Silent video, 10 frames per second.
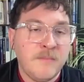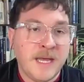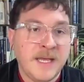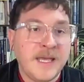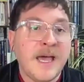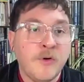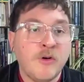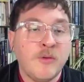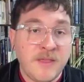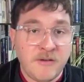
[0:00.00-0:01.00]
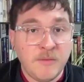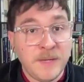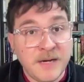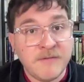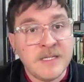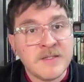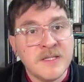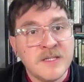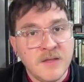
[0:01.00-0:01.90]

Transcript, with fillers: men care more about their appearance